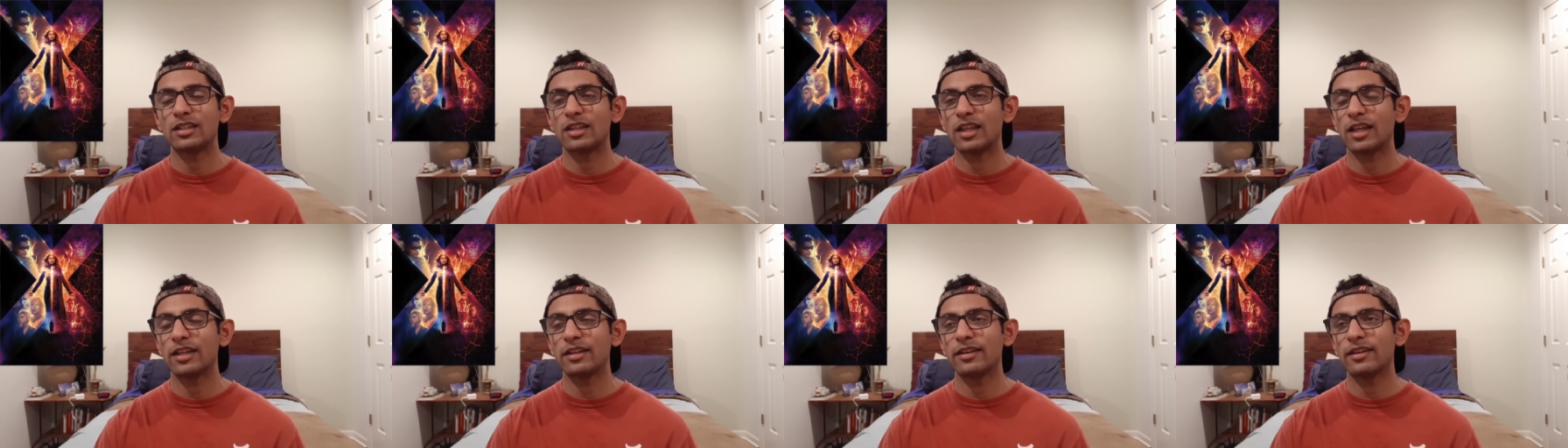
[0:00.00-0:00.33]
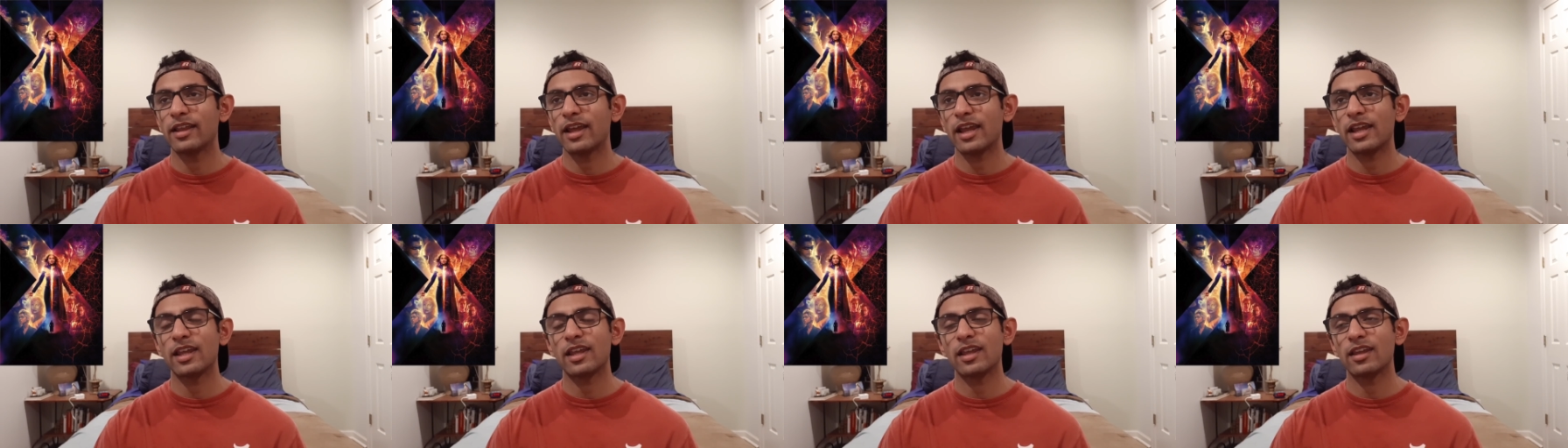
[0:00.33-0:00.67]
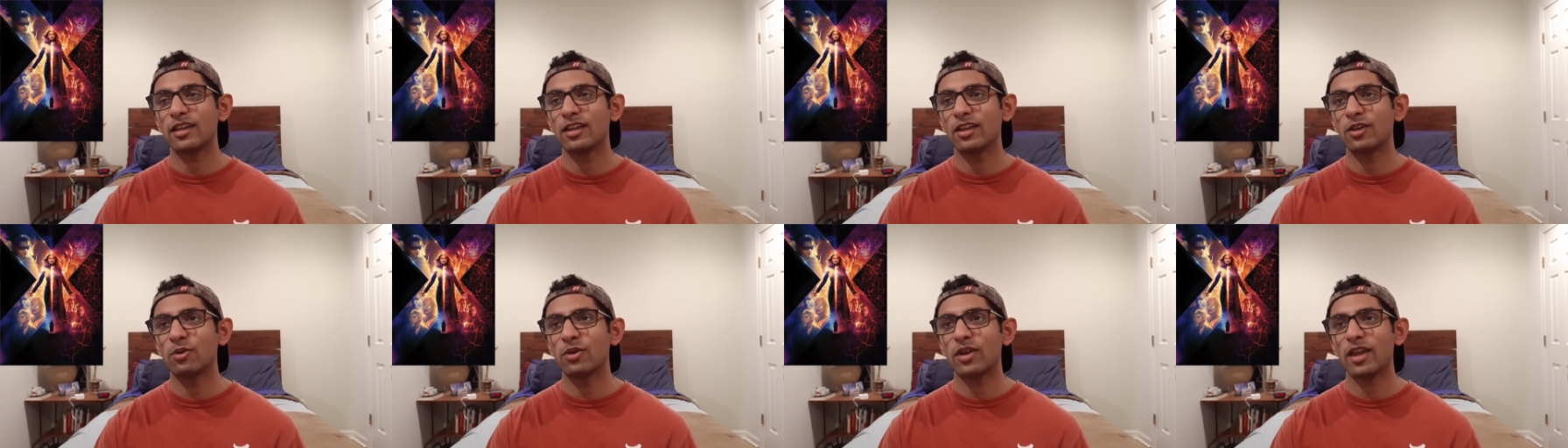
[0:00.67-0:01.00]
They they
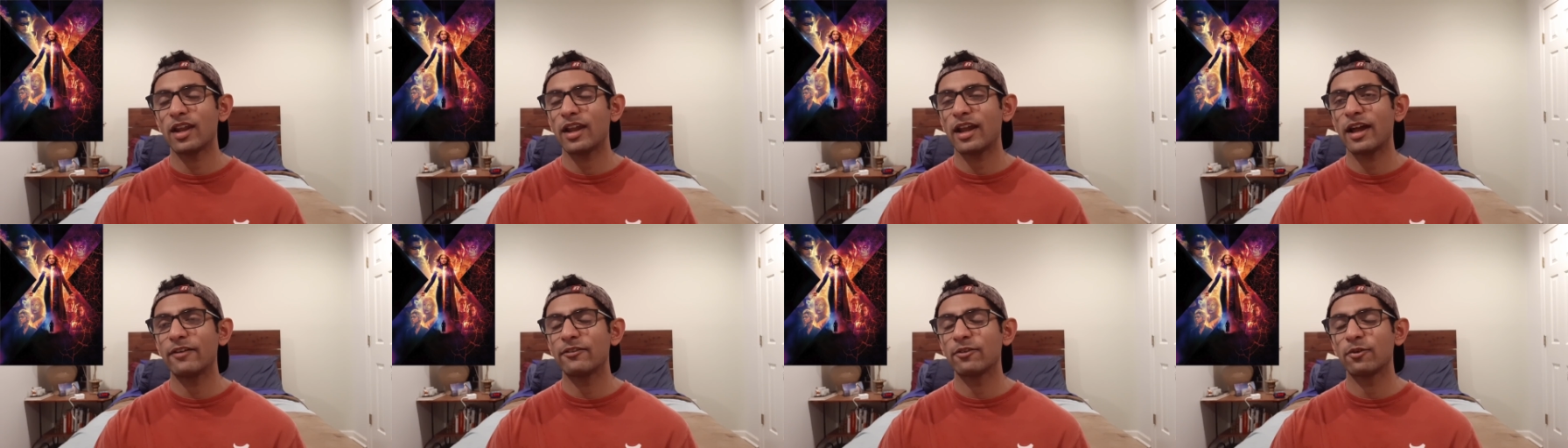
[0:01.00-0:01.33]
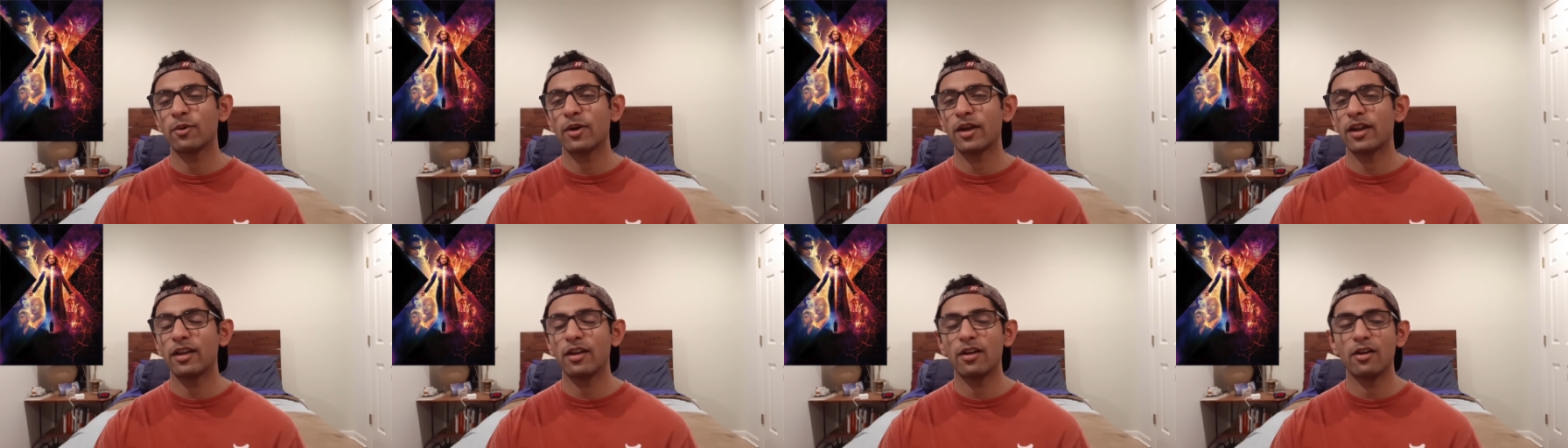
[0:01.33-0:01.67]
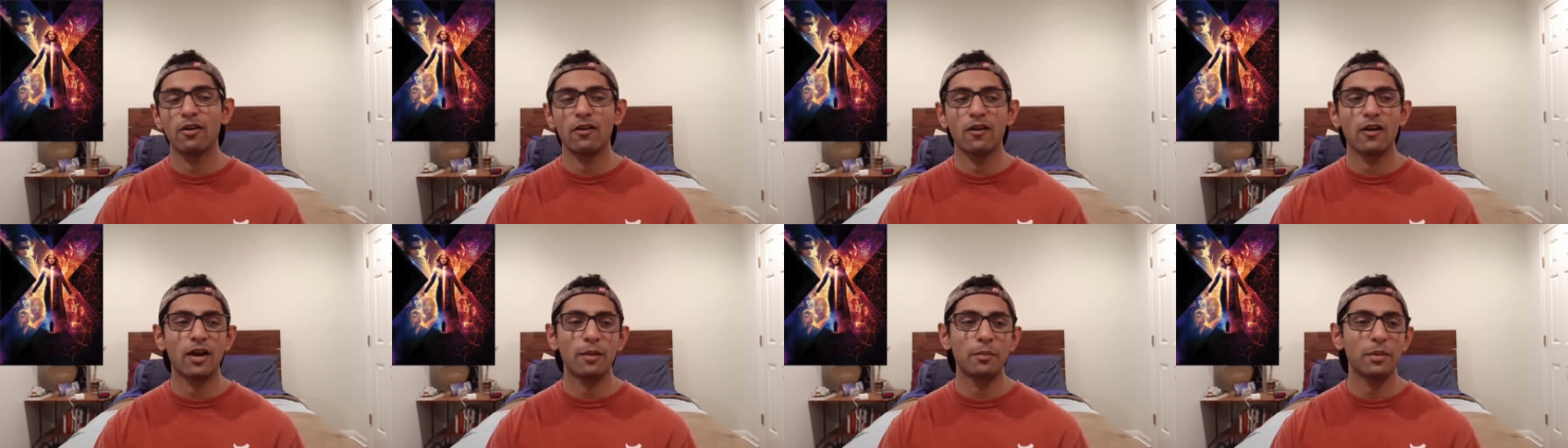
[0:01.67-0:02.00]
you can't have a rated
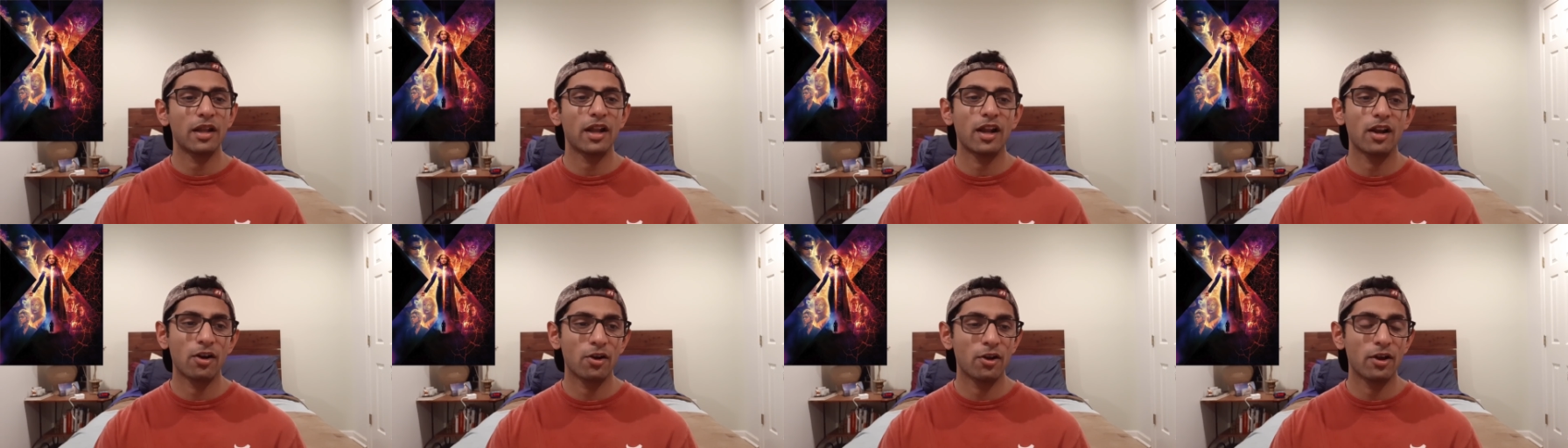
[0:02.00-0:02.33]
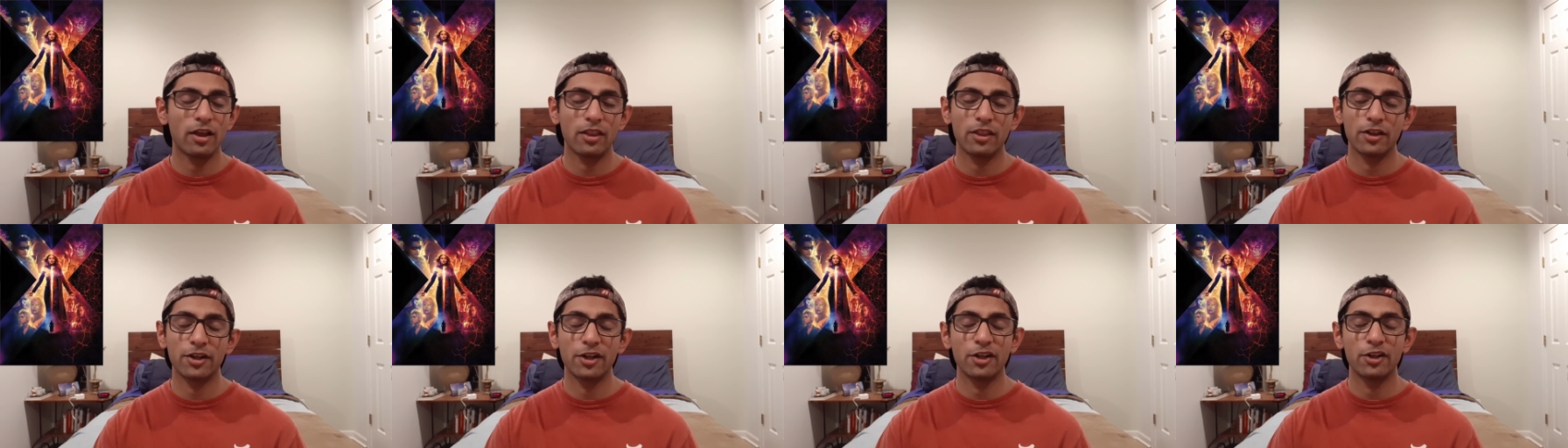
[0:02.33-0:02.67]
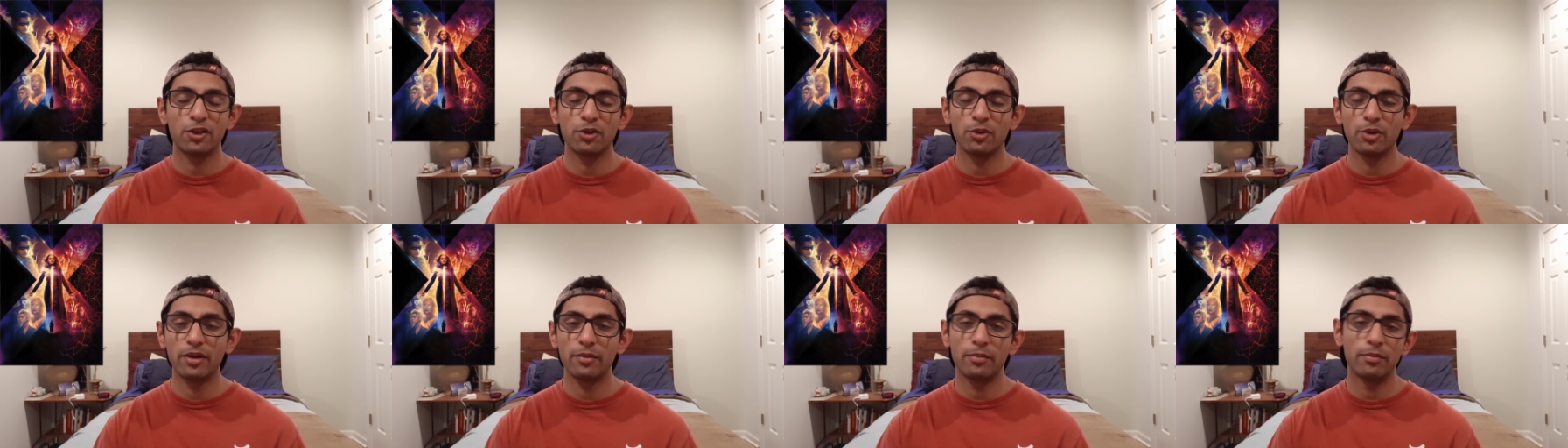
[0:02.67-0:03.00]
R. I mean, I don't know how they're gonna
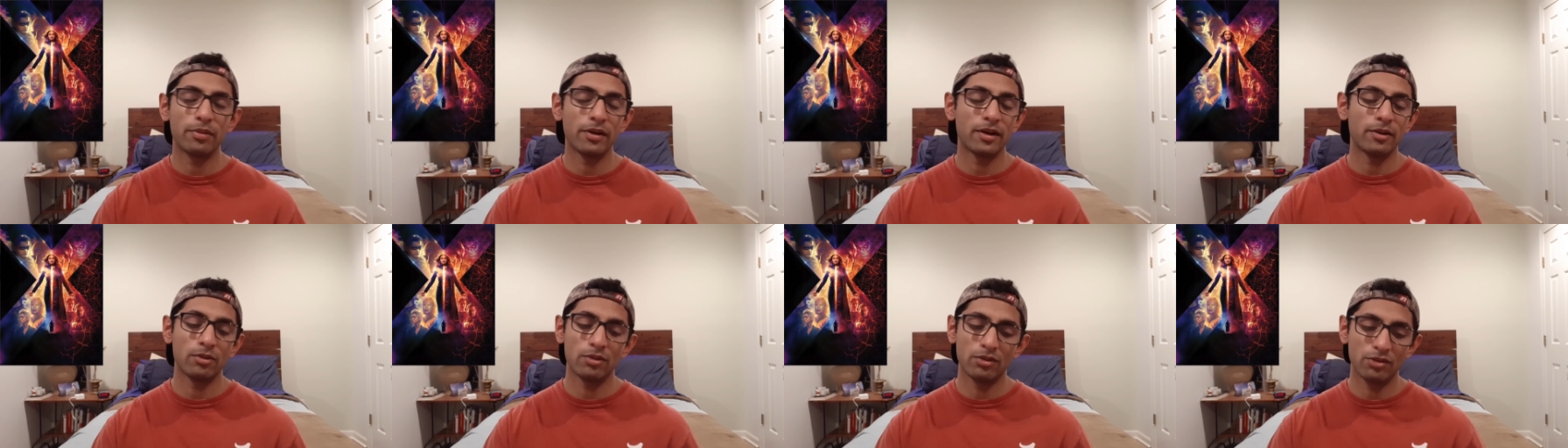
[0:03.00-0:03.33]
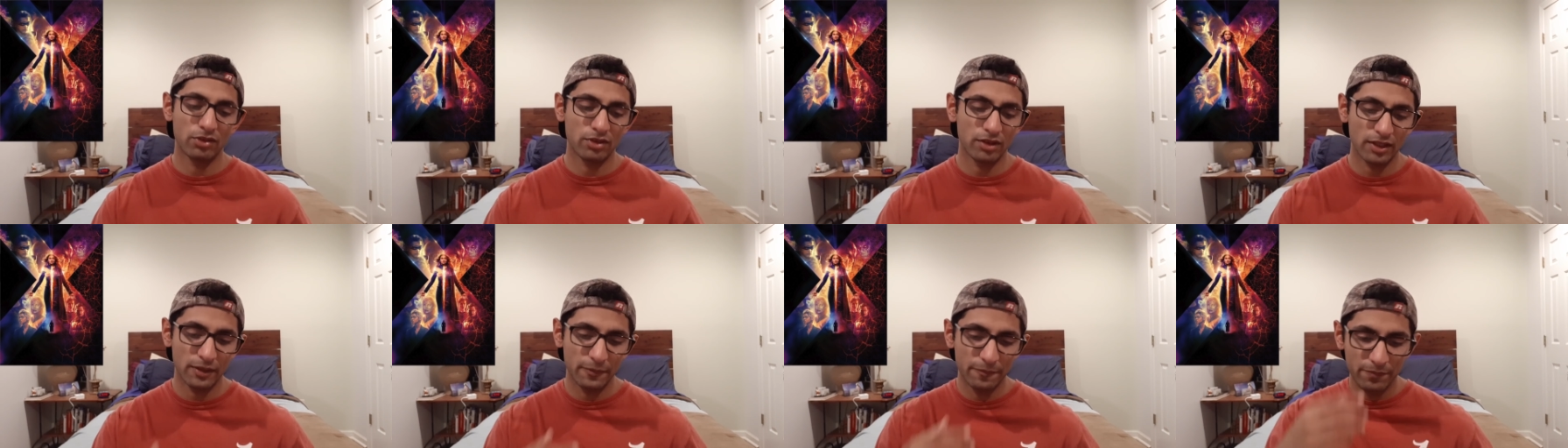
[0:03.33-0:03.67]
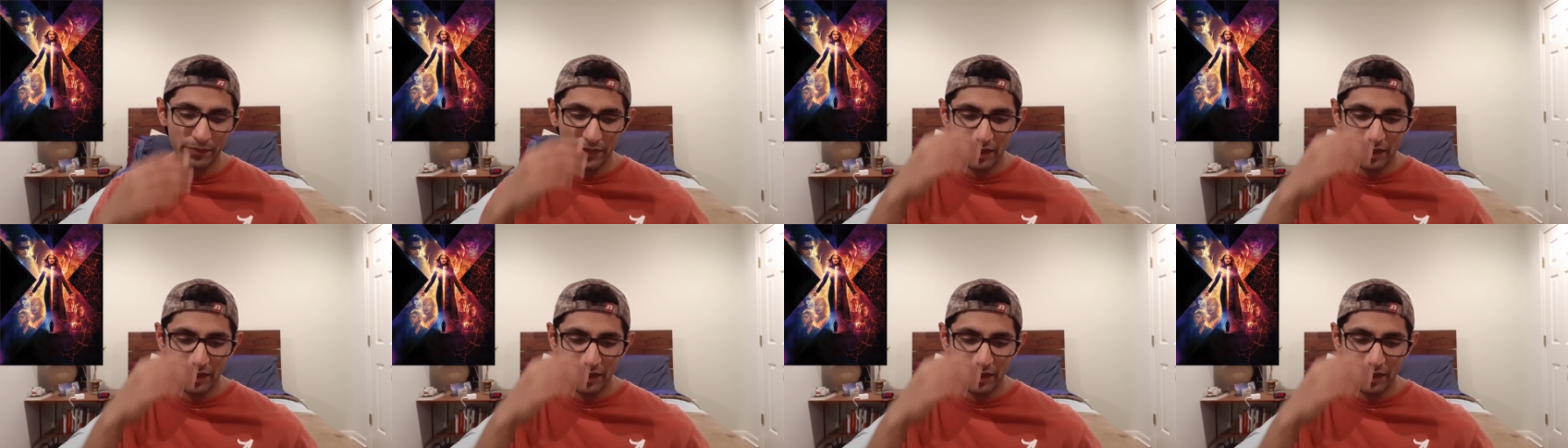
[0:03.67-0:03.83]
do it, but we'll see.